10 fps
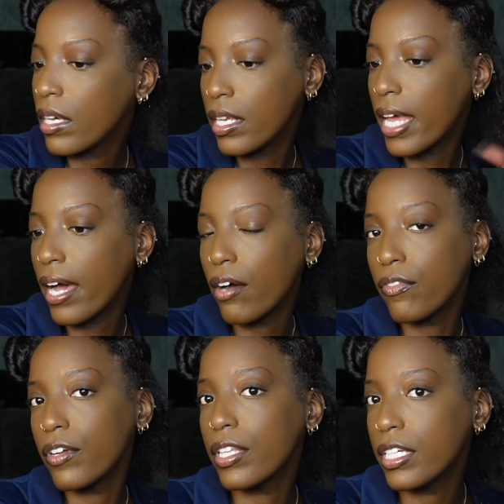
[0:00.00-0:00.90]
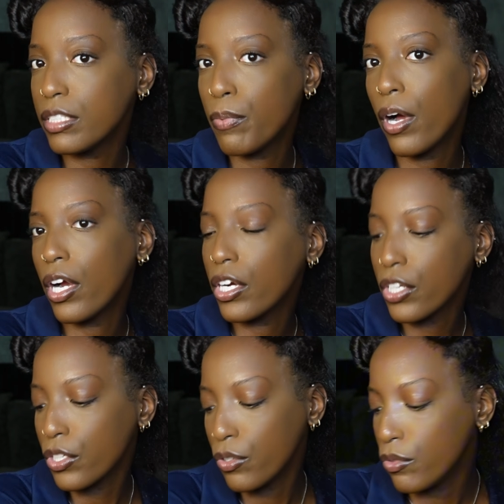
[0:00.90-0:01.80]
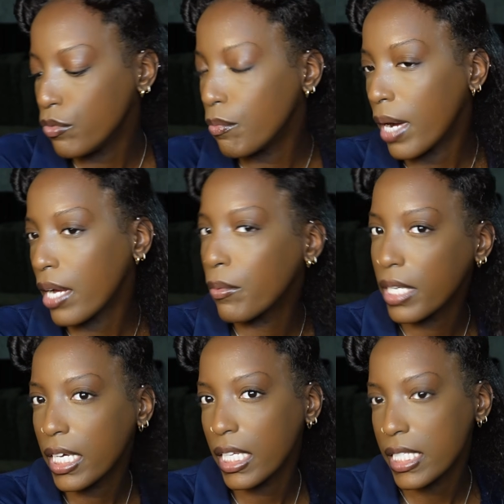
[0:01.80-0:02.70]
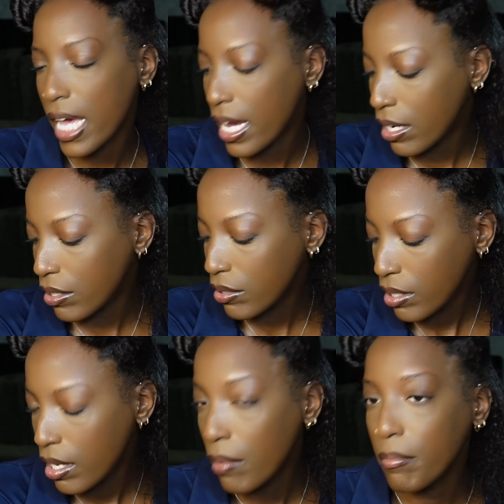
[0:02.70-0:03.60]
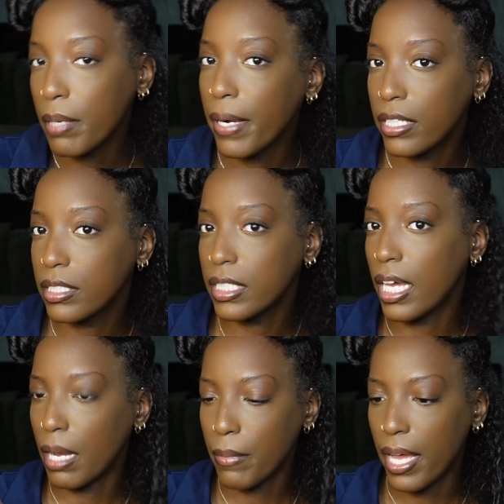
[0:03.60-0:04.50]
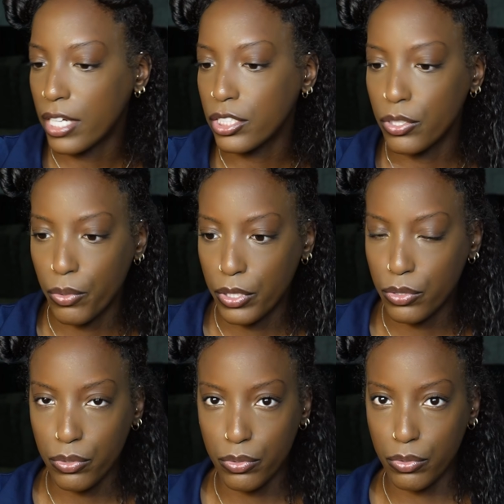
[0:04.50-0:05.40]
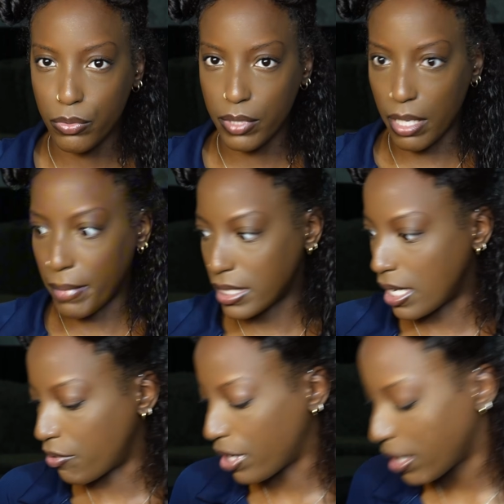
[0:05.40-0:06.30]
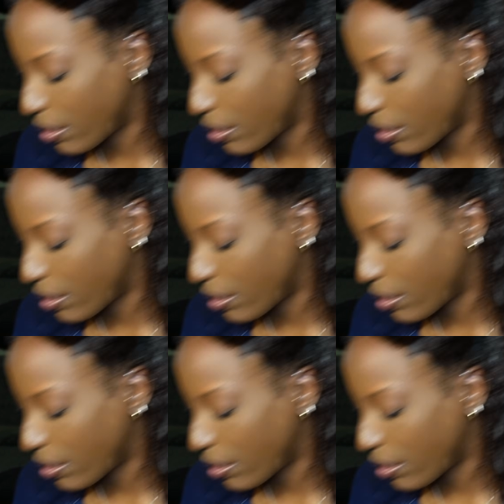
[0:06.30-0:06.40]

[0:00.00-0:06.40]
Now for this part, you might want to get a towel. Me personally, I'm actually going to get my towel right now.